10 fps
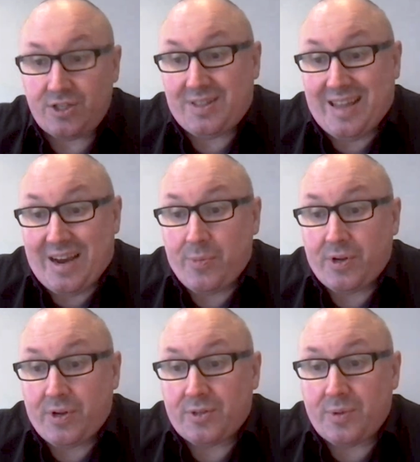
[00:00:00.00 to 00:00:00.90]
just
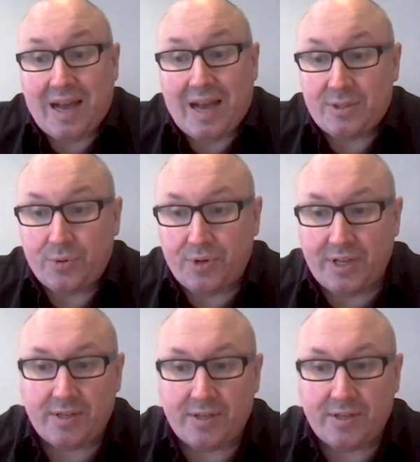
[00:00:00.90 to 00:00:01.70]
there because we had to put it